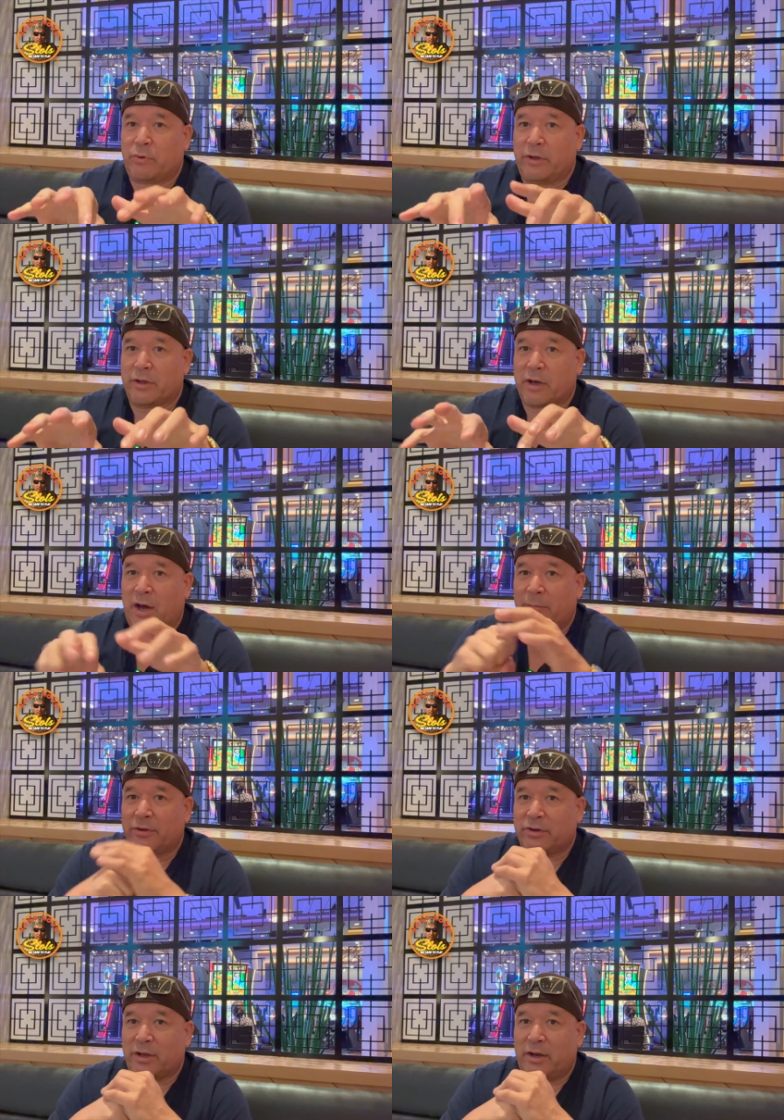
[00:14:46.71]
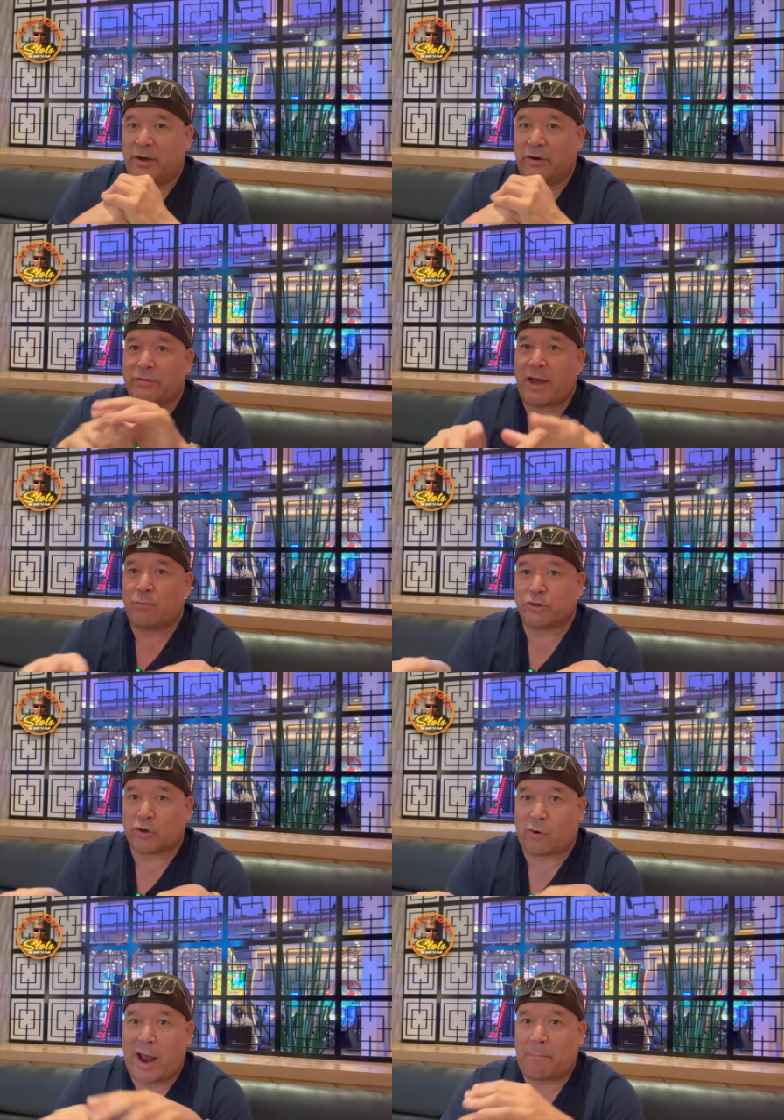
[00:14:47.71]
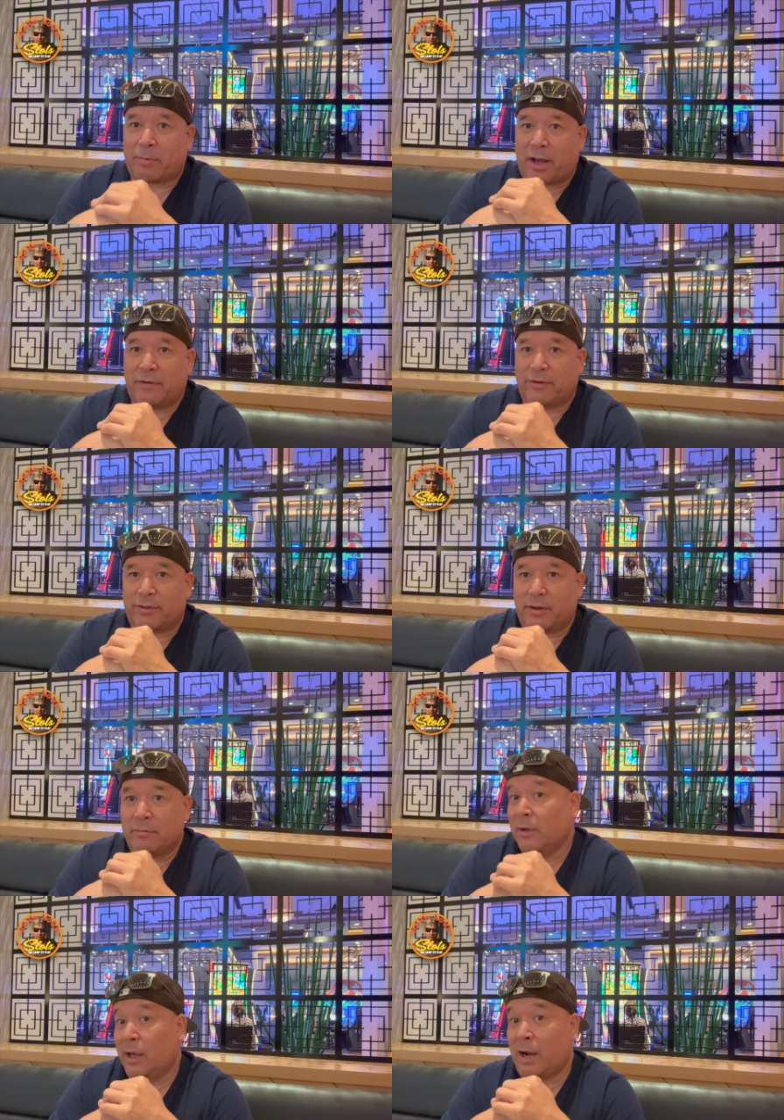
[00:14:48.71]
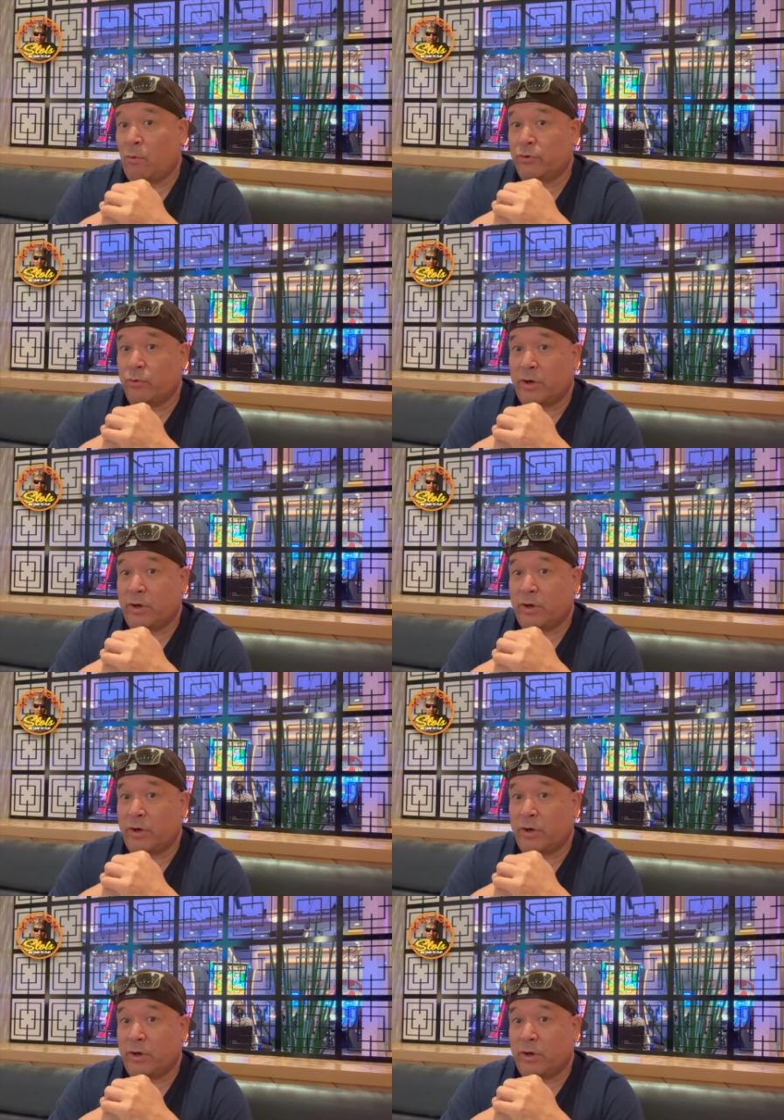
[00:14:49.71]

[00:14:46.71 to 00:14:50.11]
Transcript: put in the comments again here, that was crap, kind of a thing. And I won't do